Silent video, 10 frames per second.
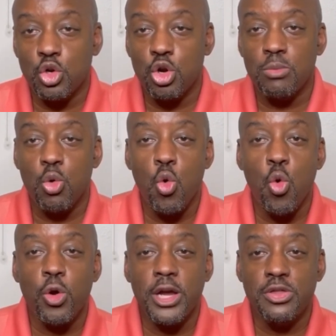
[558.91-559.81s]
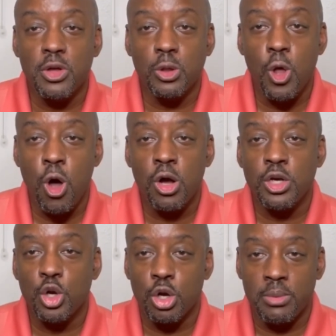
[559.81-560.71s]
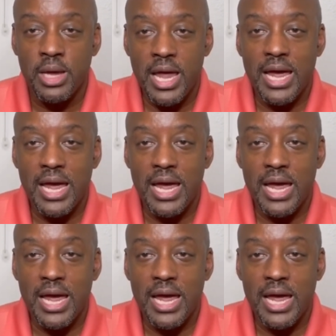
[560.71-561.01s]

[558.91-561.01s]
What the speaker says: term or in the long term